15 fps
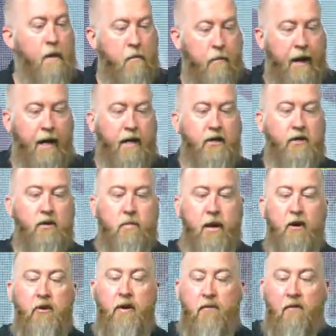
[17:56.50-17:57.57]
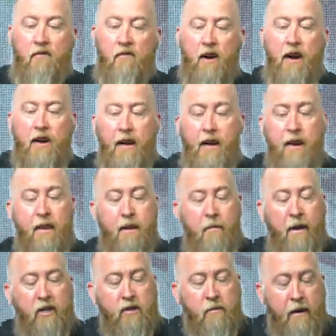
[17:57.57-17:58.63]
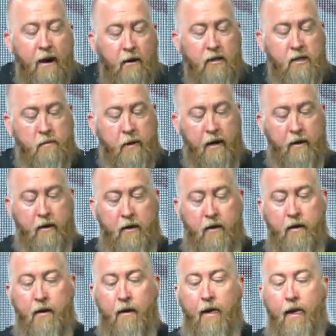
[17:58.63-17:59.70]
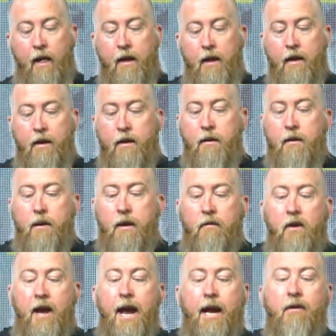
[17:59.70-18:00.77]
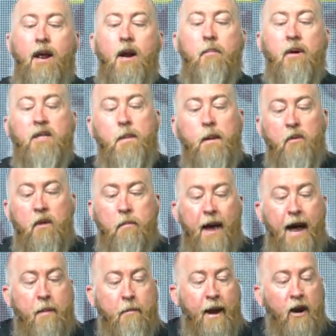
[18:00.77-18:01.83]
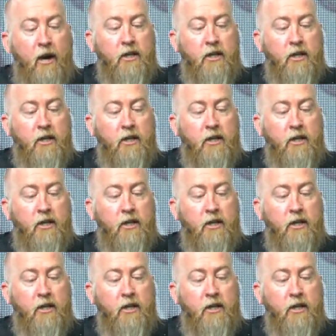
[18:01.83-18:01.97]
that makes you better? Do you have the friend that makes your marriage better? If you're hanging around a bunch of people with bad